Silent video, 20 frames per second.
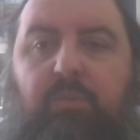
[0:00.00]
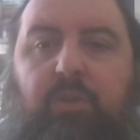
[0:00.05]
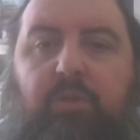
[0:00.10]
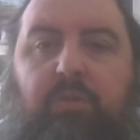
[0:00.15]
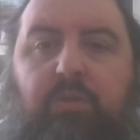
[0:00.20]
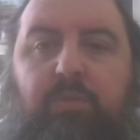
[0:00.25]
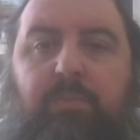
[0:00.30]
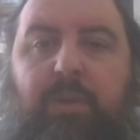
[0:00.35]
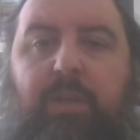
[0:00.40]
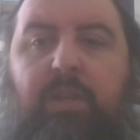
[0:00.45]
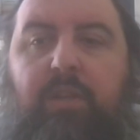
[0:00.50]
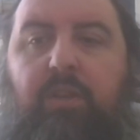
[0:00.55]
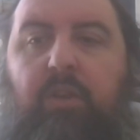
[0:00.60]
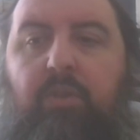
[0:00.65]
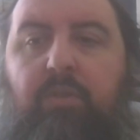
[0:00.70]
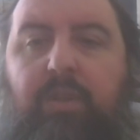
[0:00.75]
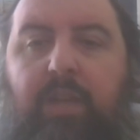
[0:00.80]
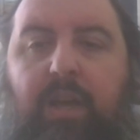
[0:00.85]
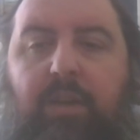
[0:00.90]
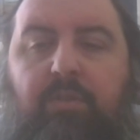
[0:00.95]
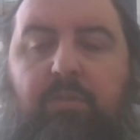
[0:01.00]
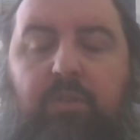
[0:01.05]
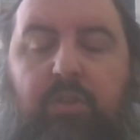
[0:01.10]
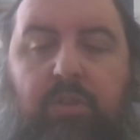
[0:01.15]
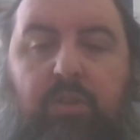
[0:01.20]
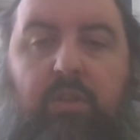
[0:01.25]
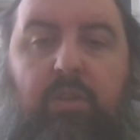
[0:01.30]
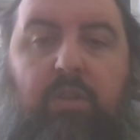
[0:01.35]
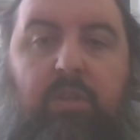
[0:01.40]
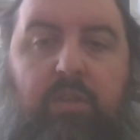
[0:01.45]
was meant to go down
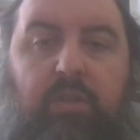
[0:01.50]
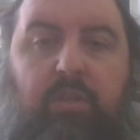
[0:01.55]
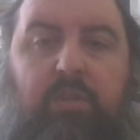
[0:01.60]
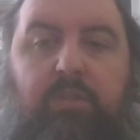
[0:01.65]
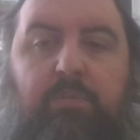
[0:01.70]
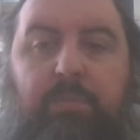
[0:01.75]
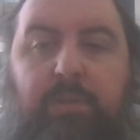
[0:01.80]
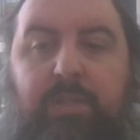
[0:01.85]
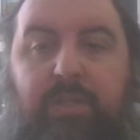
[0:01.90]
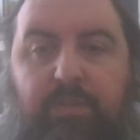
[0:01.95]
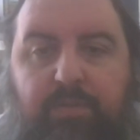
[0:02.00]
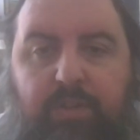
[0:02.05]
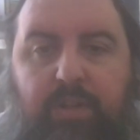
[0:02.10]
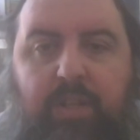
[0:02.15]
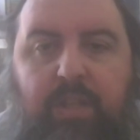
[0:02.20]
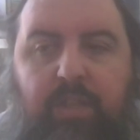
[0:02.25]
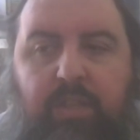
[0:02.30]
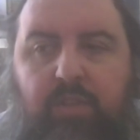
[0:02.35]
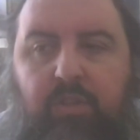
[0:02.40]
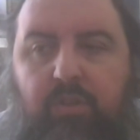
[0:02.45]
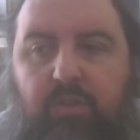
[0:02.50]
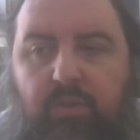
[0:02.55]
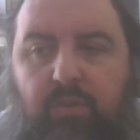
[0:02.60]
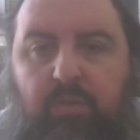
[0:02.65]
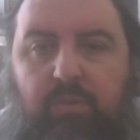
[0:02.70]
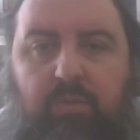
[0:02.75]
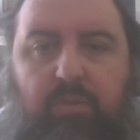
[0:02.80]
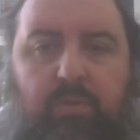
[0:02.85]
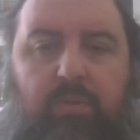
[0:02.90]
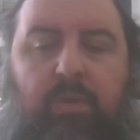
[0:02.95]
to specifically the
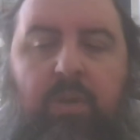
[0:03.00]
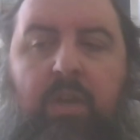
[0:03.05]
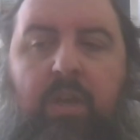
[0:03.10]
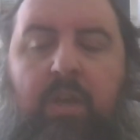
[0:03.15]
Jews.